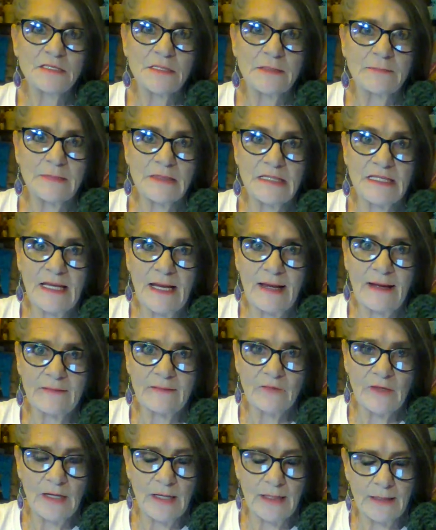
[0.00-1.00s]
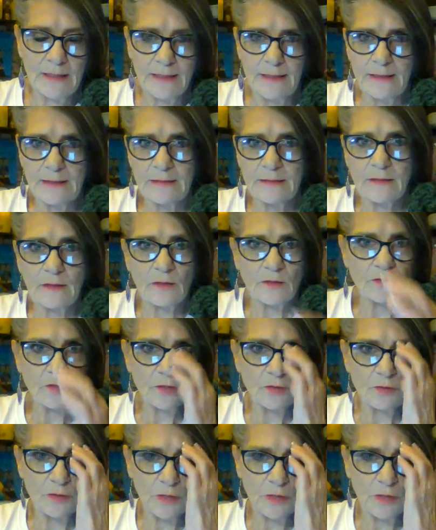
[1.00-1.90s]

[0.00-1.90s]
to dive right in, because who